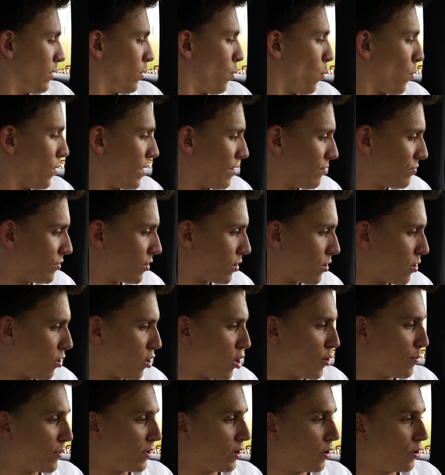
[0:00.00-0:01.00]
we have the
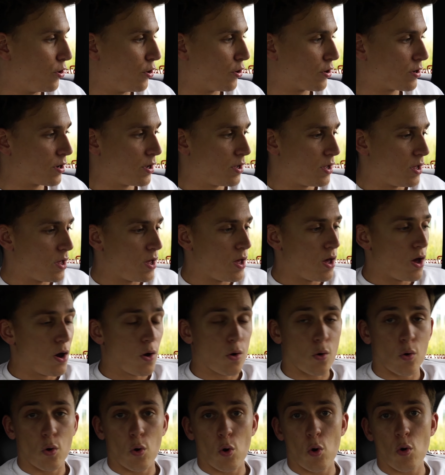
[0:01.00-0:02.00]
carbon look
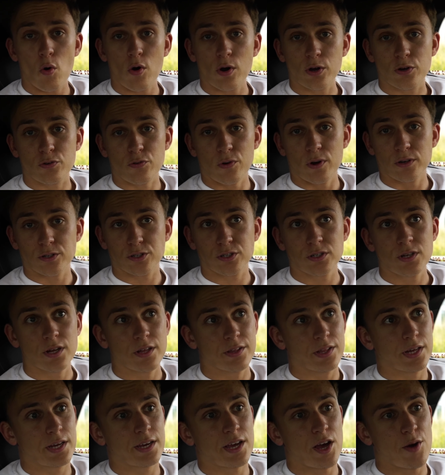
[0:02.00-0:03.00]
all across
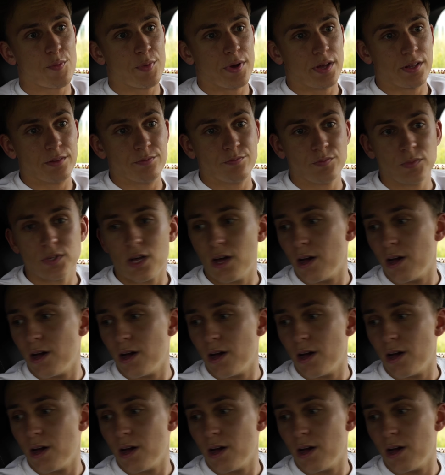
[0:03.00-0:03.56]
the cabin.